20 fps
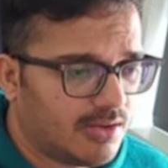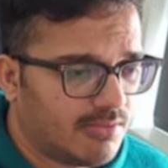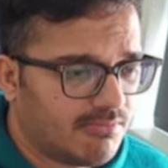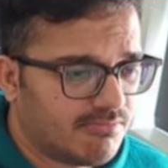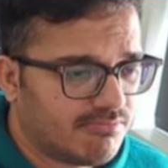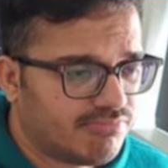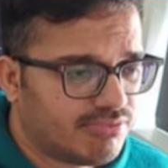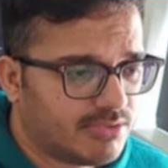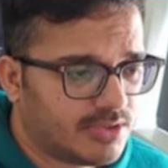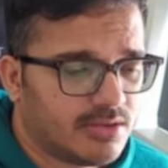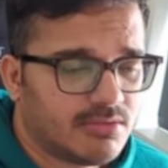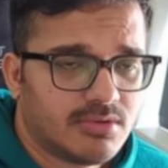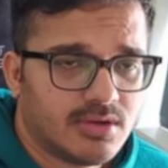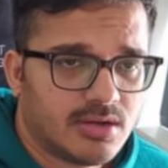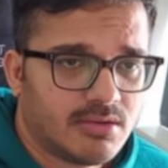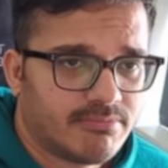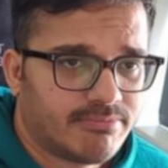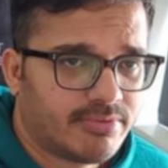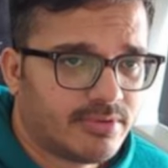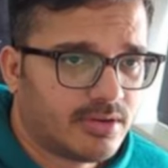put you
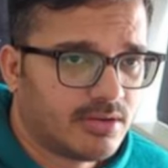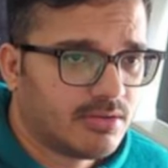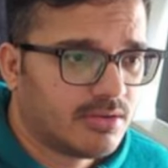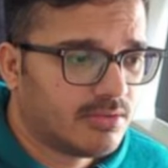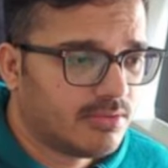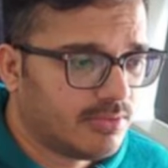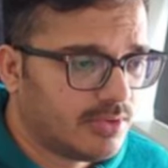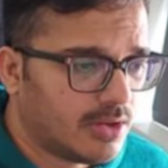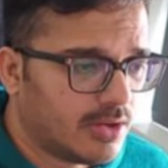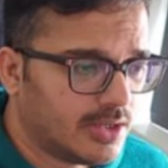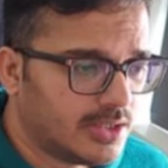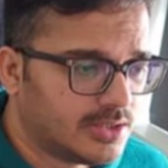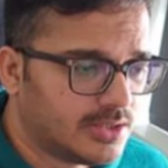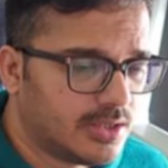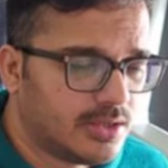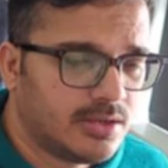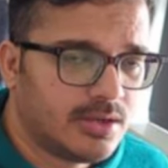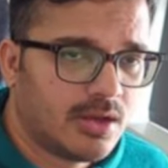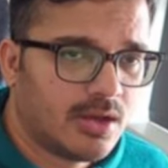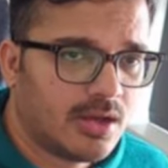
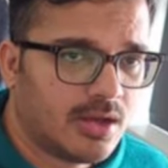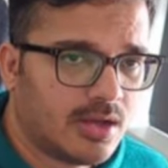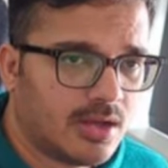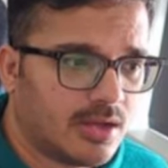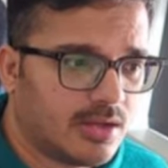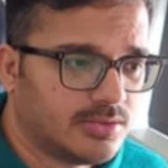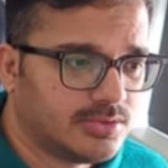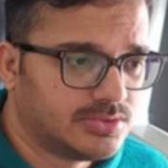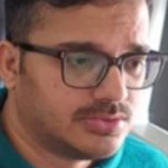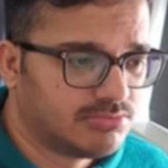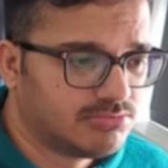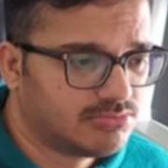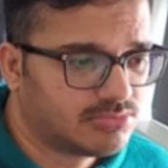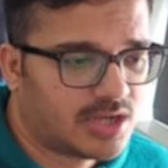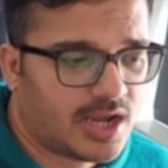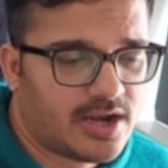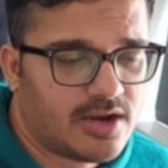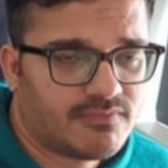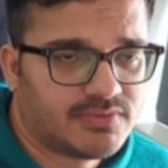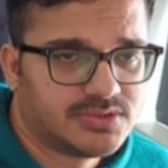in your
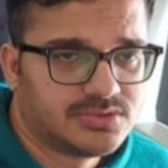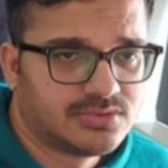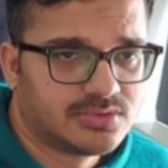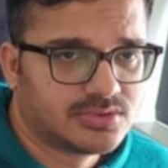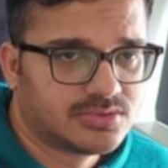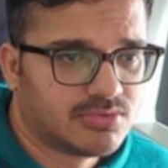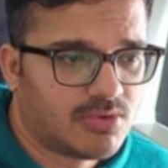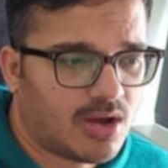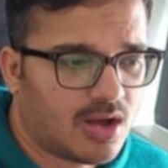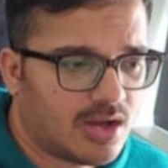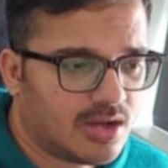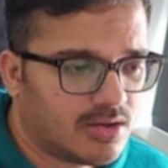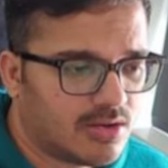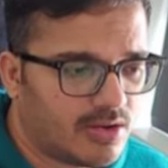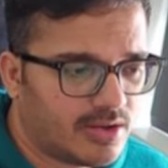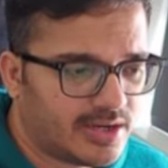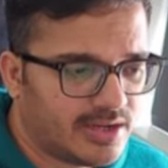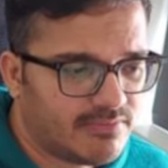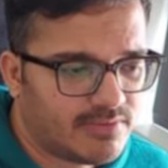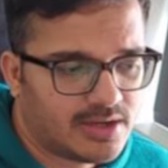kind of a zugzwang,
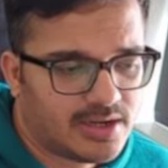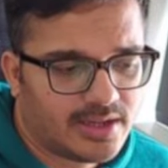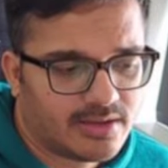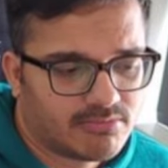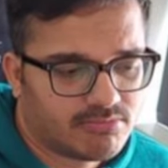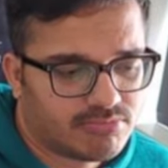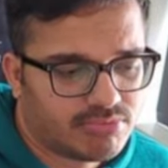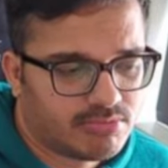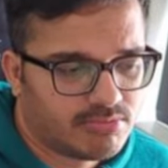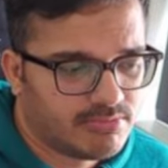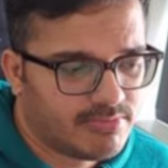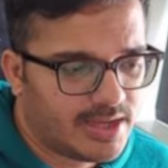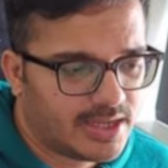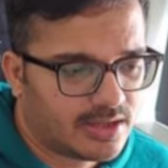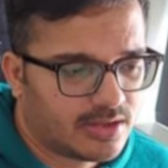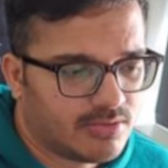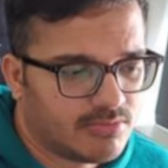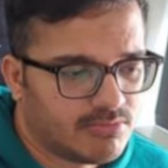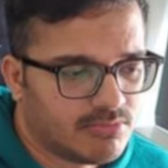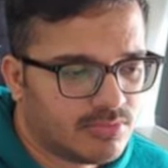or even like make
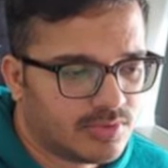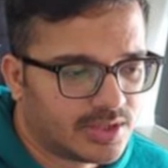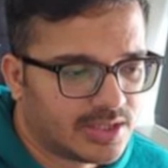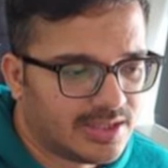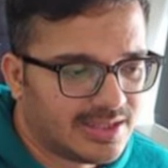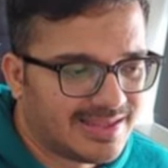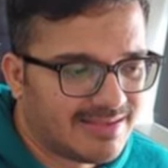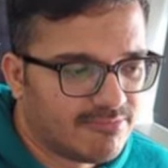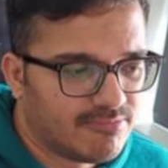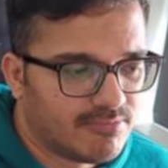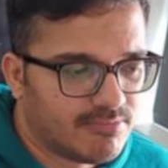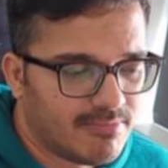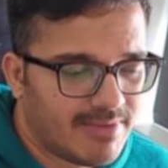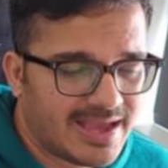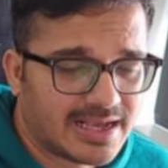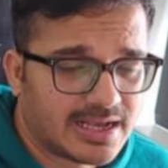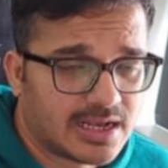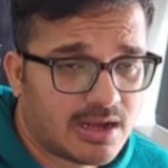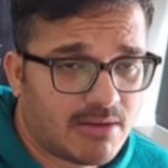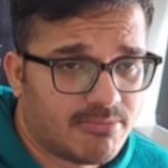you
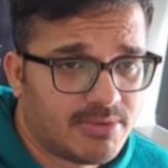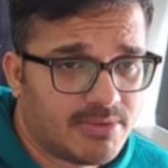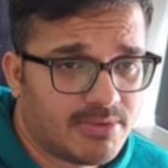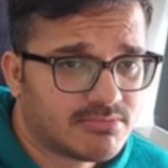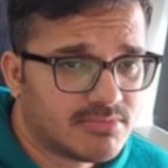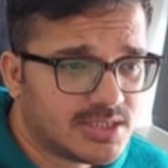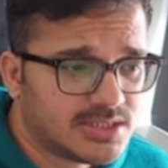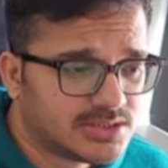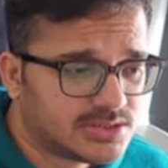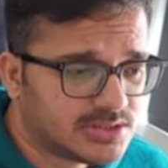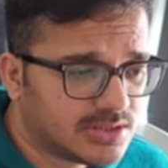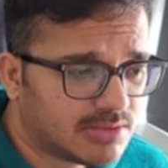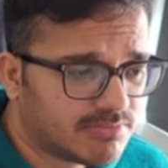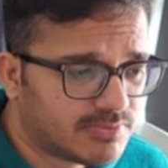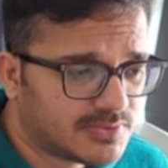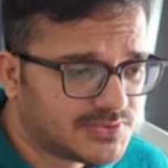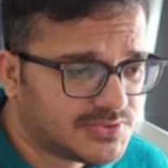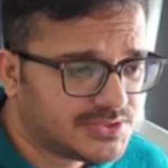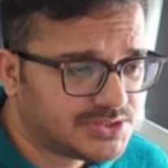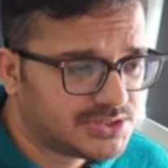make commitments in the
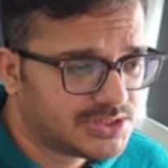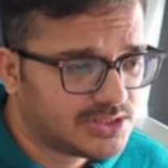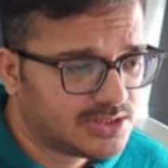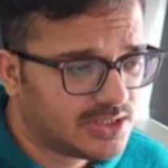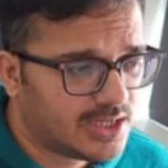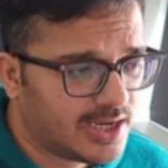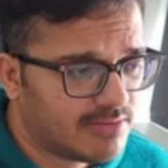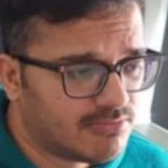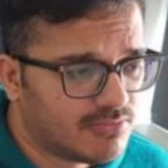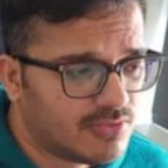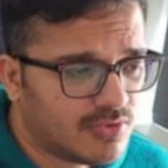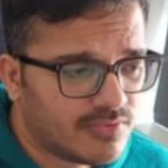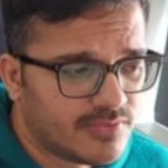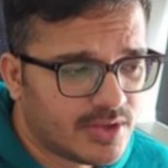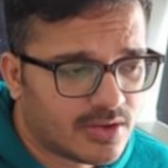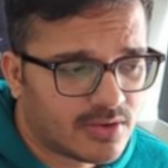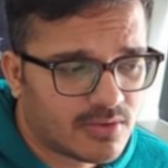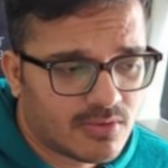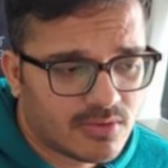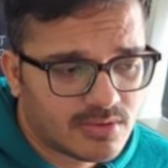position and move
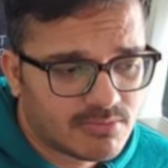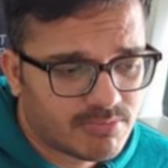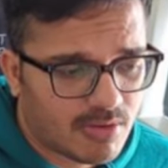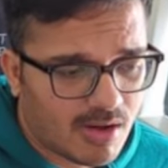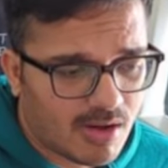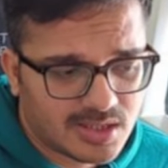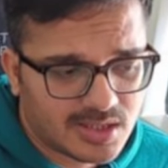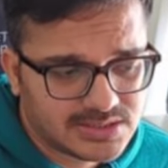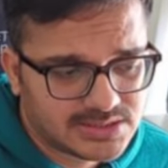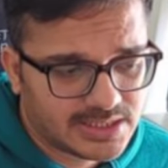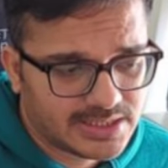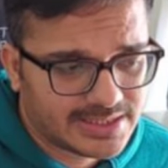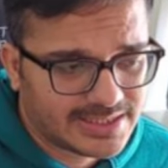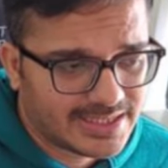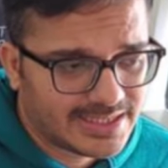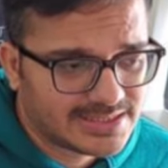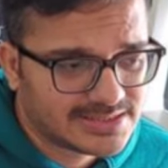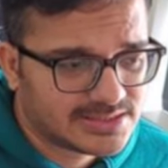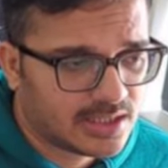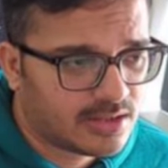your own pawns and
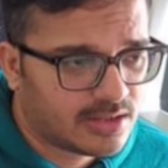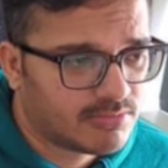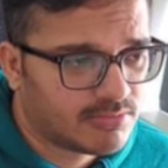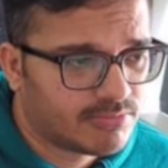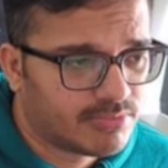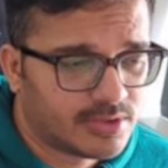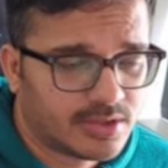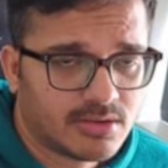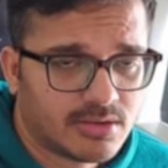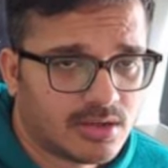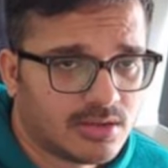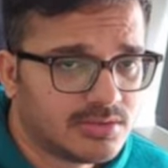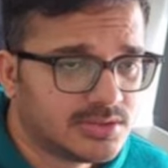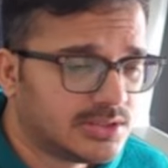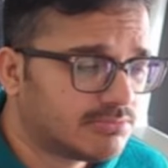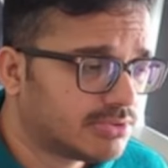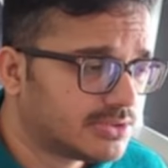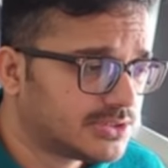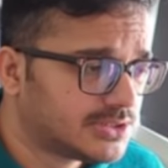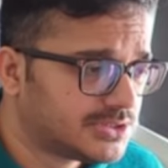kings and put you in a
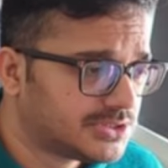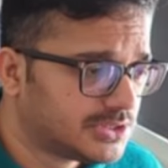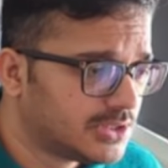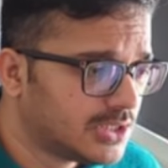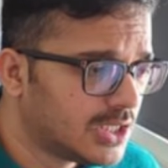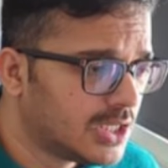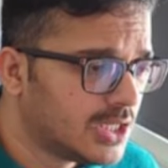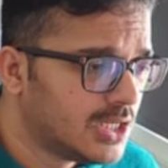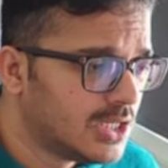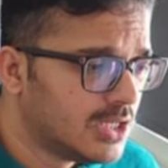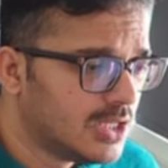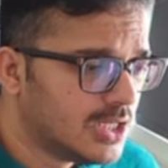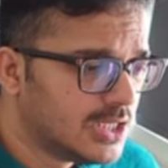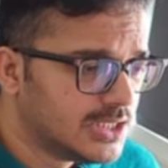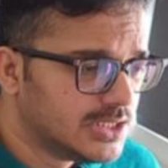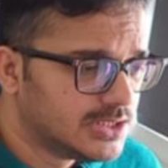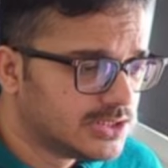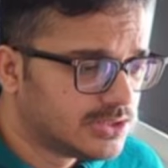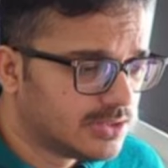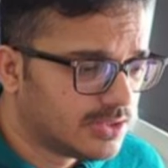losing position.
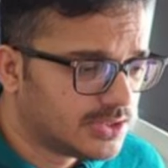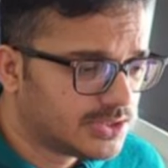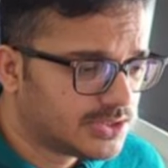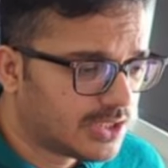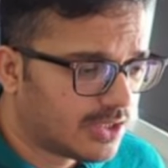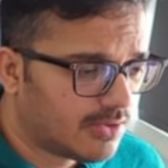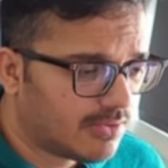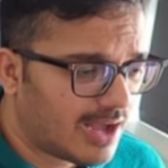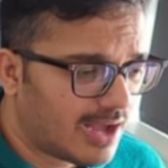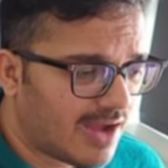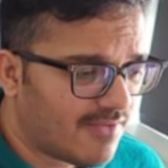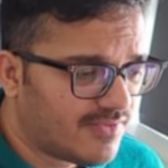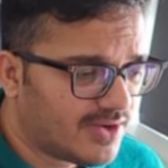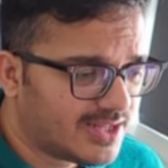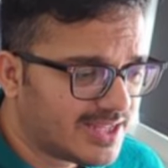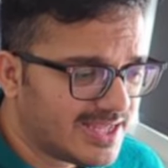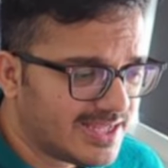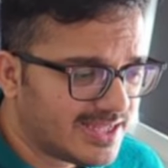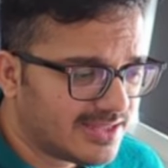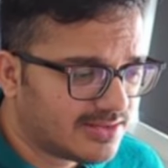So after
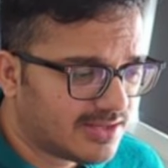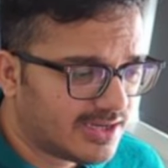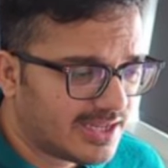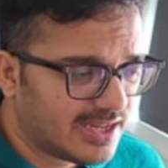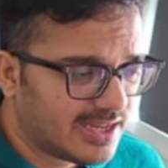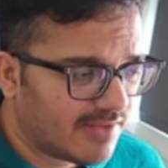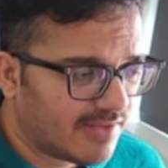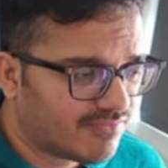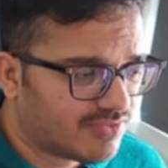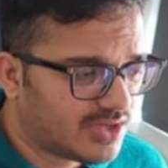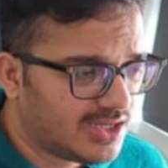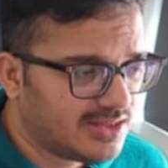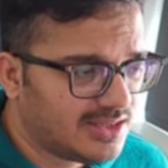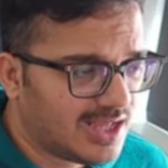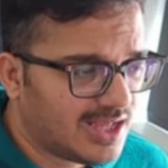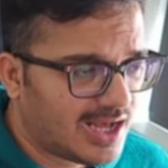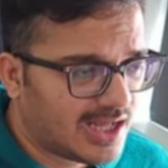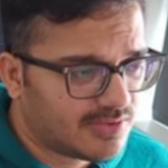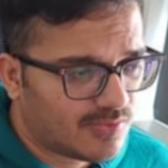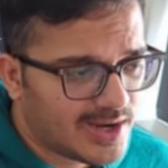king e3, king f3,
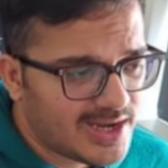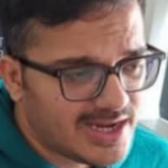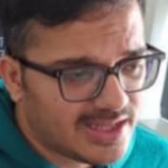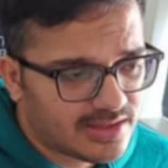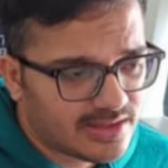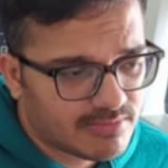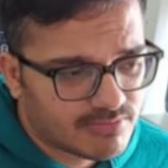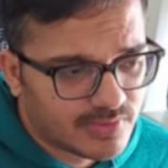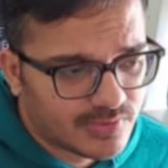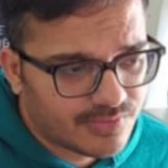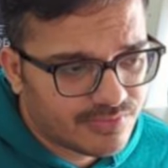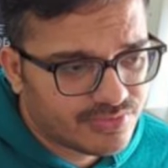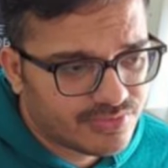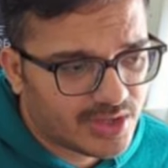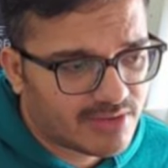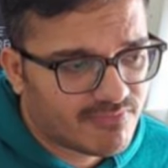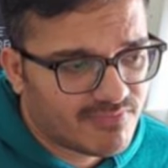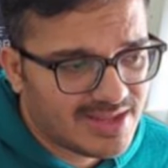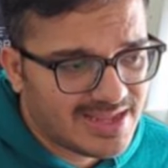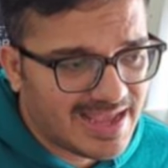the only other move
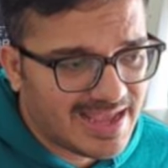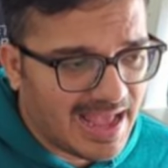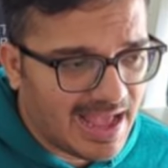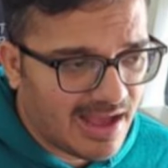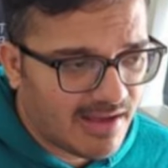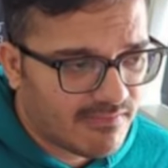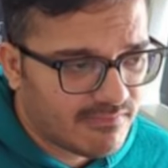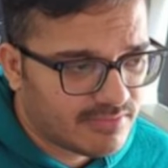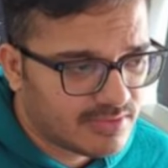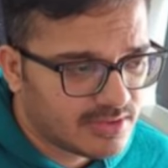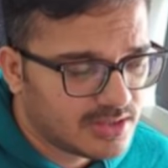that we have